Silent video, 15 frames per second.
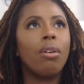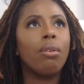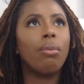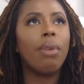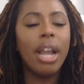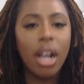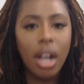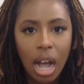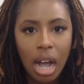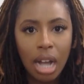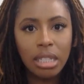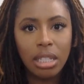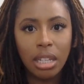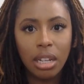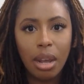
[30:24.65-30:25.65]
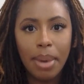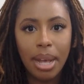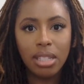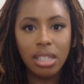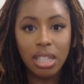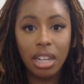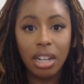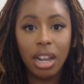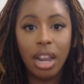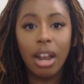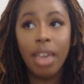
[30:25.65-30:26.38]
great content about skincare.